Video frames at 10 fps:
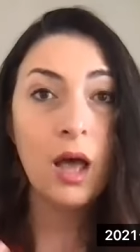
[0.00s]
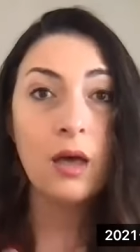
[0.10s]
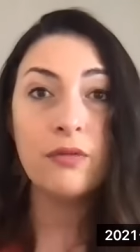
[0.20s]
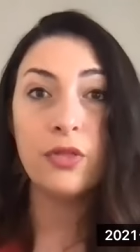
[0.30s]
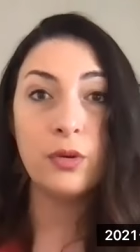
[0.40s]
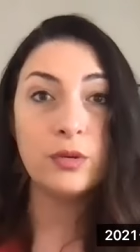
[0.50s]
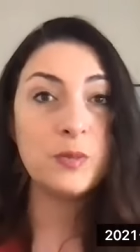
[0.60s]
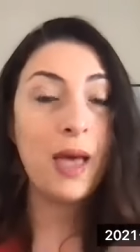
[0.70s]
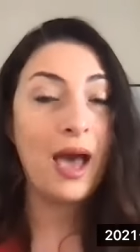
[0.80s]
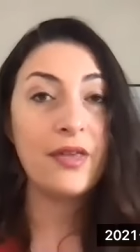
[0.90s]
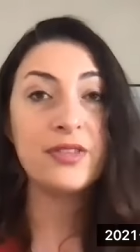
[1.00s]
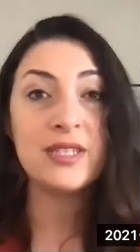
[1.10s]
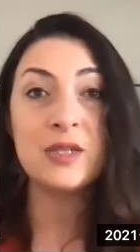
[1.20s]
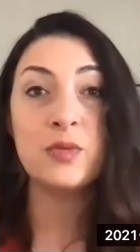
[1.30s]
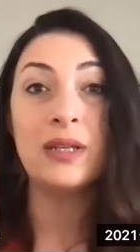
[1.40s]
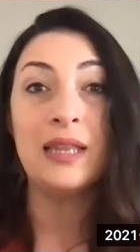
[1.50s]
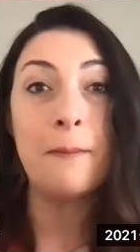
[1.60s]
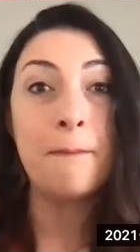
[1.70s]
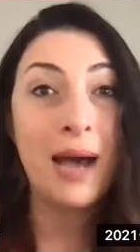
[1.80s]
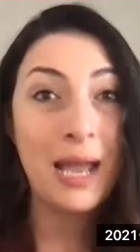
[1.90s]
of those paths is really
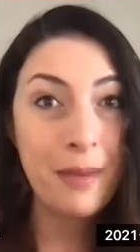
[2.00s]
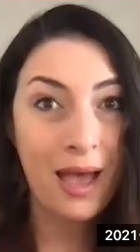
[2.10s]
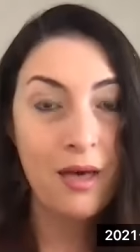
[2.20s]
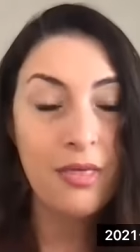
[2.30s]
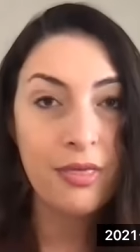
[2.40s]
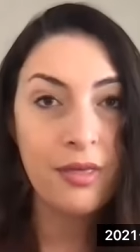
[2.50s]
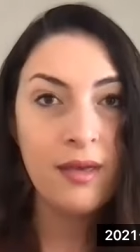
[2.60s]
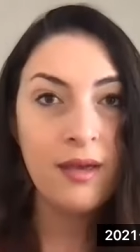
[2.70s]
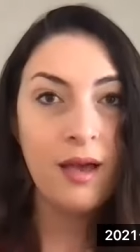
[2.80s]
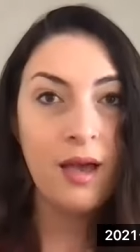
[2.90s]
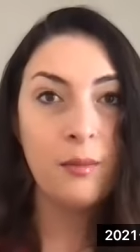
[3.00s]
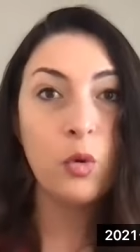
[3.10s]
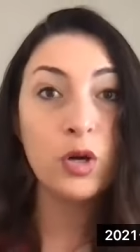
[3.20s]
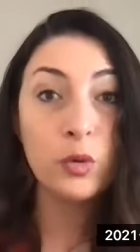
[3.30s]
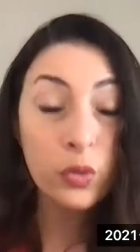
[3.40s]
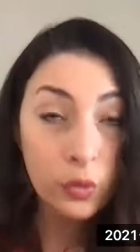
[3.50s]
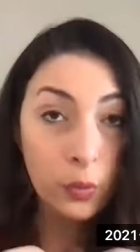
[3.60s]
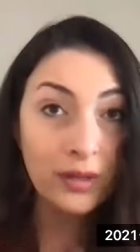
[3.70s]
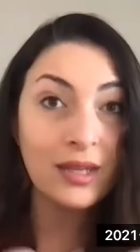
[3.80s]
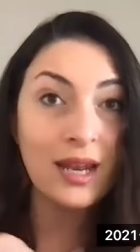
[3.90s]
my path, um, or the
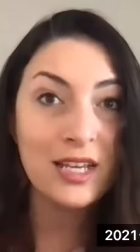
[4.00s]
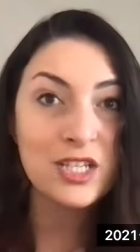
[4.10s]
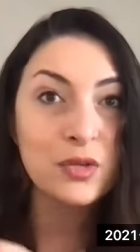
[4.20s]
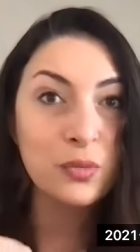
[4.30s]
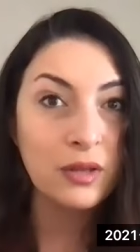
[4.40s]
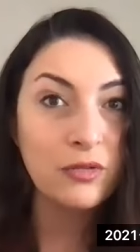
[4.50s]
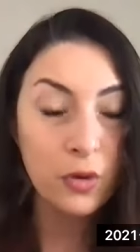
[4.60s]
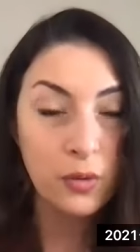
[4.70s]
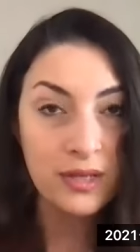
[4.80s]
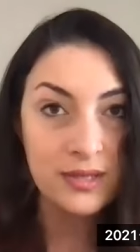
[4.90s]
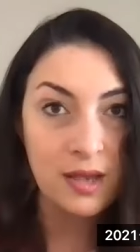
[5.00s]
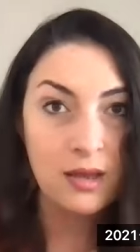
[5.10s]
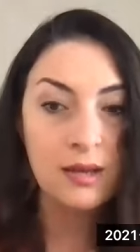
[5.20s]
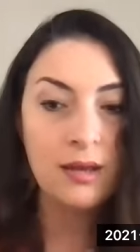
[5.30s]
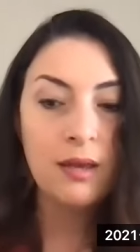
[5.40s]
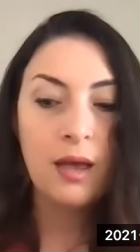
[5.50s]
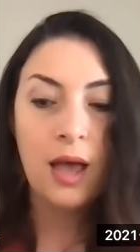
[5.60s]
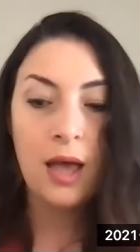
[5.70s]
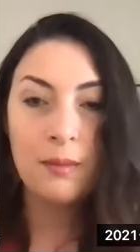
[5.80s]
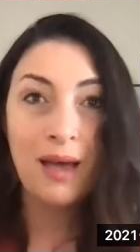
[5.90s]
one that I should really focus on,
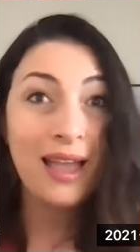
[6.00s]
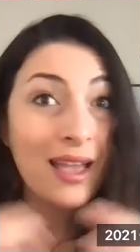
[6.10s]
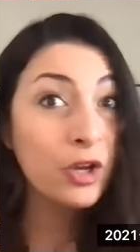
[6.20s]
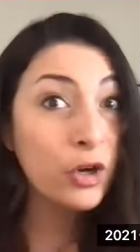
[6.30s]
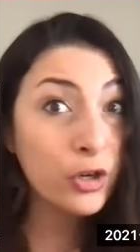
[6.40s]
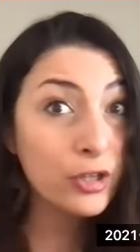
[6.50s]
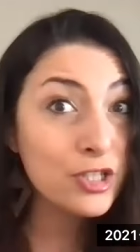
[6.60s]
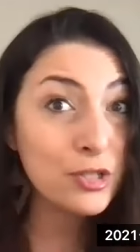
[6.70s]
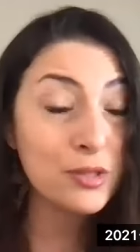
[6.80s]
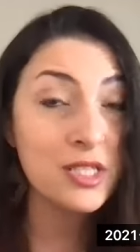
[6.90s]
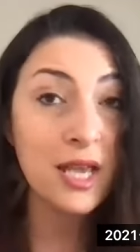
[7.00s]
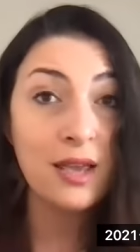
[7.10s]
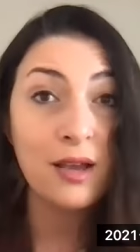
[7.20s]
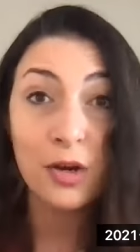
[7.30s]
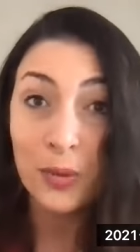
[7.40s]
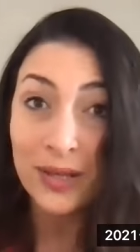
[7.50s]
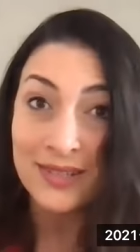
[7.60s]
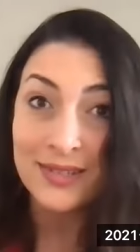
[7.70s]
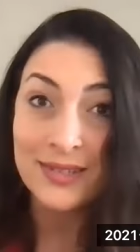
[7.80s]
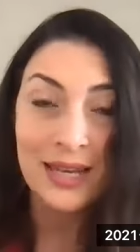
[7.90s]
um, I encourage you to take our
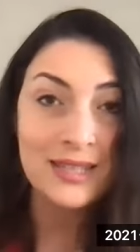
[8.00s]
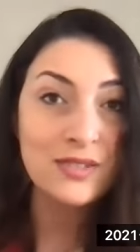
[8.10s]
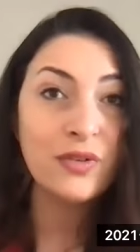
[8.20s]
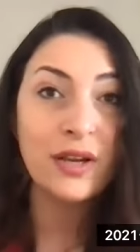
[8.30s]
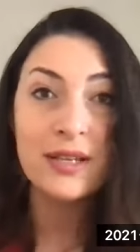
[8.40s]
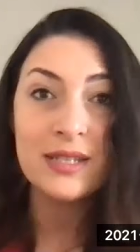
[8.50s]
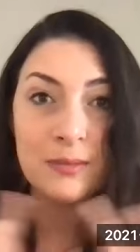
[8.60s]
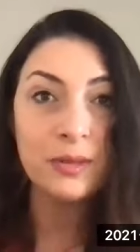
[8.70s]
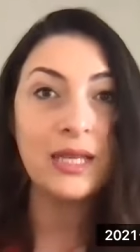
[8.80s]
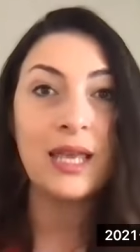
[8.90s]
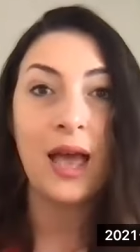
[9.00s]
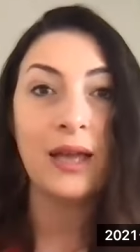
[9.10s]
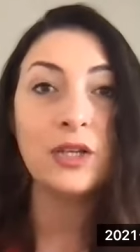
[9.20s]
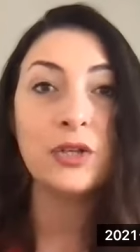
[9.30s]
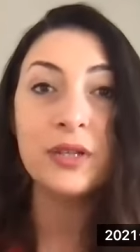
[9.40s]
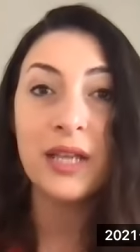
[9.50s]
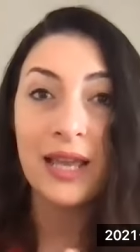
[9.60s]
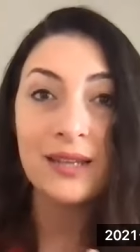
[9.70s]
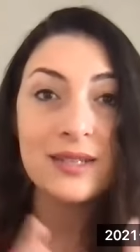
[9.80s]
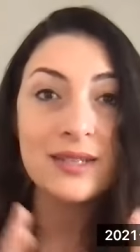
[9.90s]
quiz. And it's very simply at
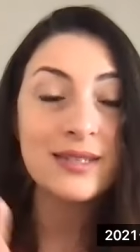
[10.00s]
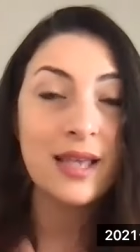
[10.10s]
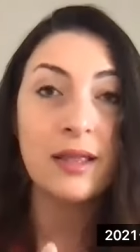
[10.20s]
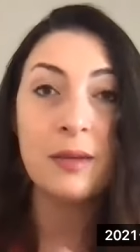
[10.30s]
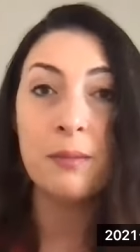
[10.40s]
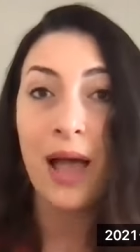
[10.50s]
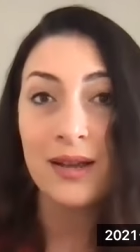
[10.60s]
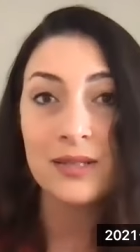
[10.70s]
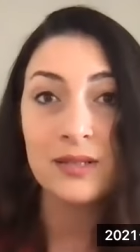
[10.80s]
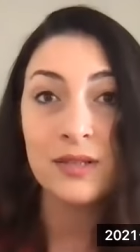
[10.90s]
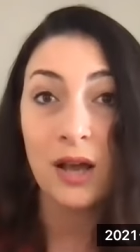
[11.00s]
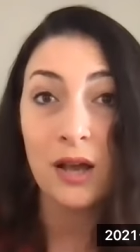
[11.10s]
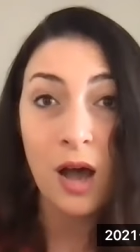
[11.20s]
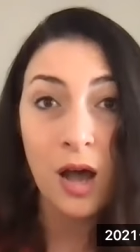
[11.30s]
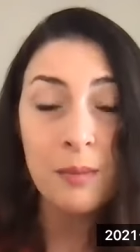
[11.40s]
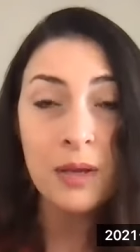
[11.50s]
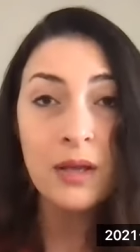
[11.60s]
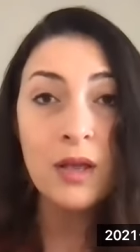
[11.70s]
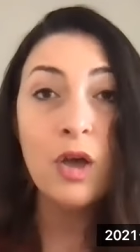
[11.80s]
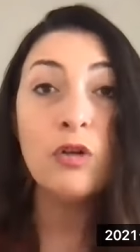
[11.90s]
create sell impact dot com
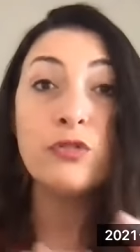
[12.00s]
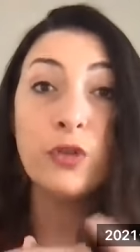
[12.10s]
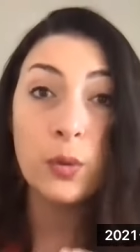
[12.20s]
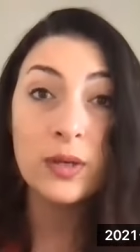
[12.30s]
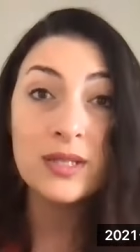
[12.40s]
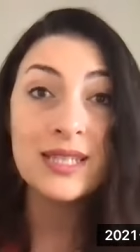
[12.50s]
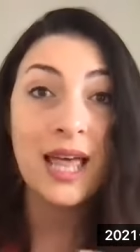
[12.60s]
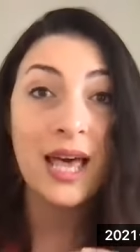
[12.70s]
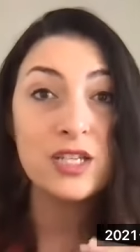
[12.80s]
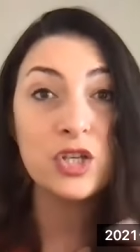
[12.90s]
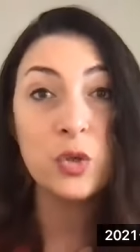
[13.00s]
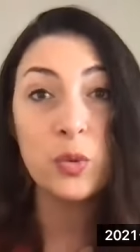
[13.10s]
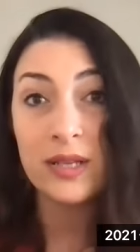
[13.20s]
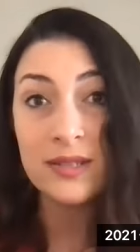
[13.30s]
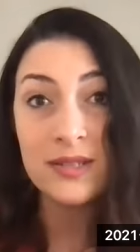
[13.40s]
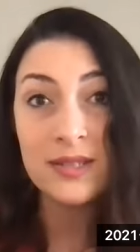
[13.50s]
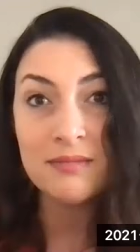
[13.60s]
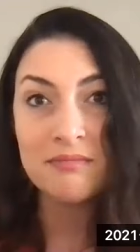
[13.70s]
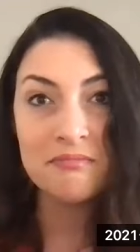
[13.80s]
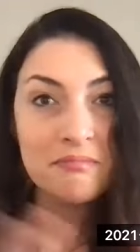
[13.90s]
forward slash quiz.
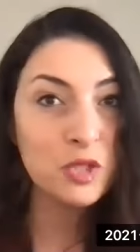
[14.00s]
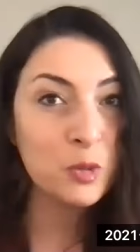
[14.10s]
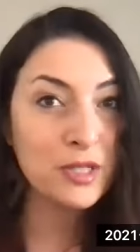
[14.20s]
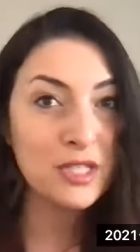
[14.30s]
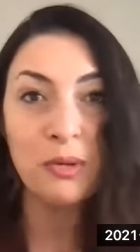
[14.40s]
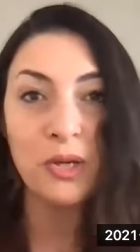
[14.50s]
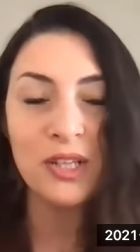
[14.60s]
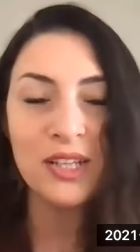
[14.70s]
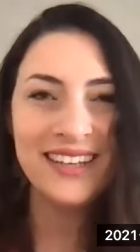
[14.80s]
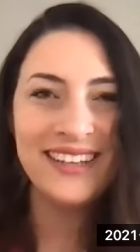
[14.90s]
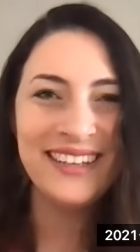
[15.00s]
Super simple.